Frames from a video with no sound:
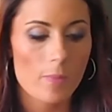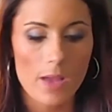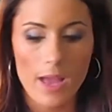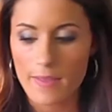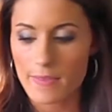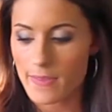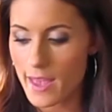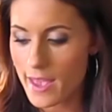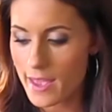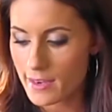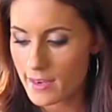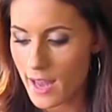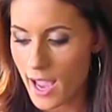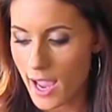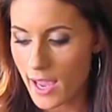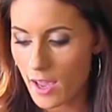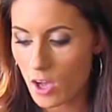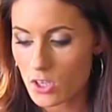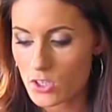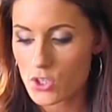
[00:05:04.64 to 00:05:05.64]
And then
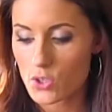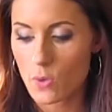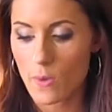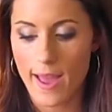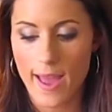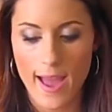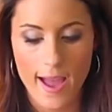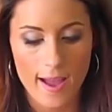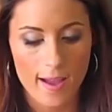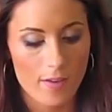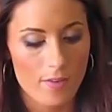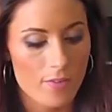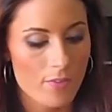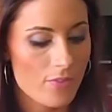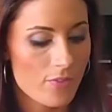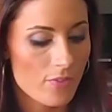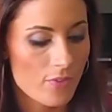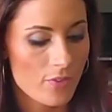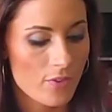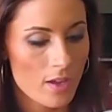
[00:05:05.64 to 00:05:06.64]
I also
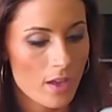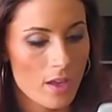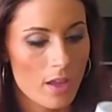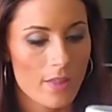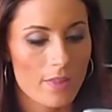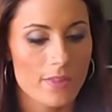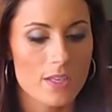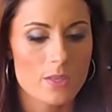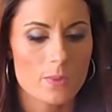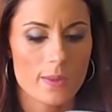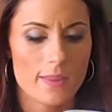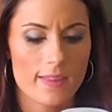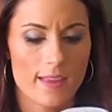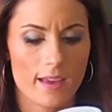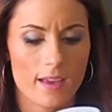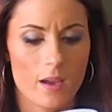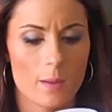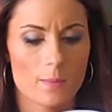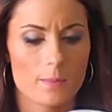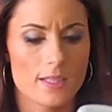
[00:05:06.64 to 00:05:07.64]
have this one
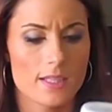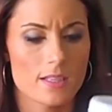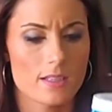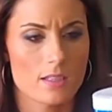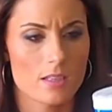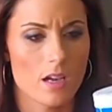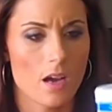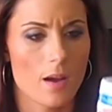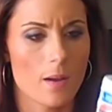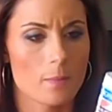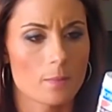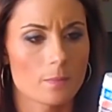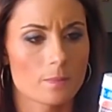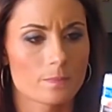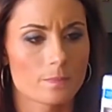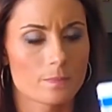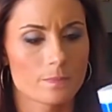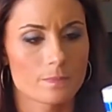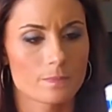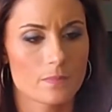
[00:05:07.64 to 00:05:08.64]
that comes in
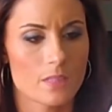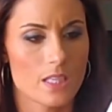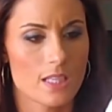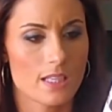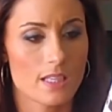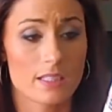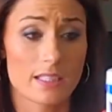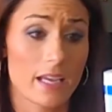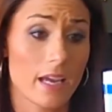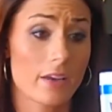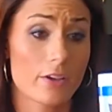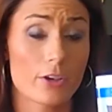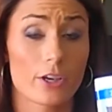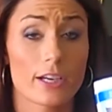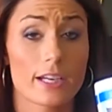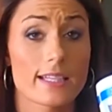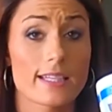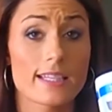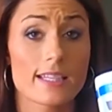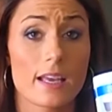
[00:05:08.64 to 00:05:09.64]
this
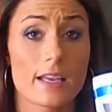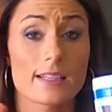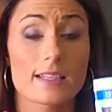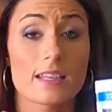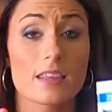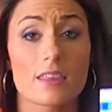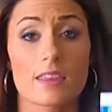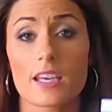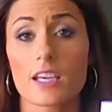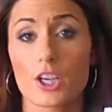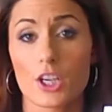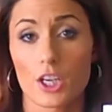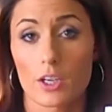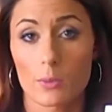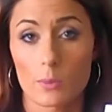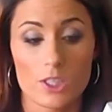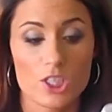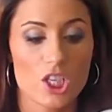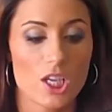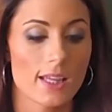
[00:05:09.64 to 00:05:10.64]
container. It's thicker,
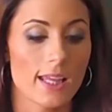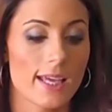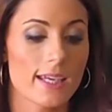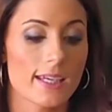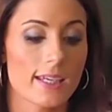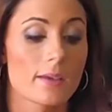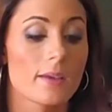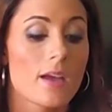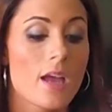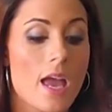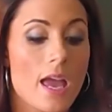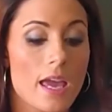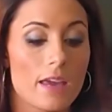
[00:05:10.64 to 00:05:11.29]
which I like it.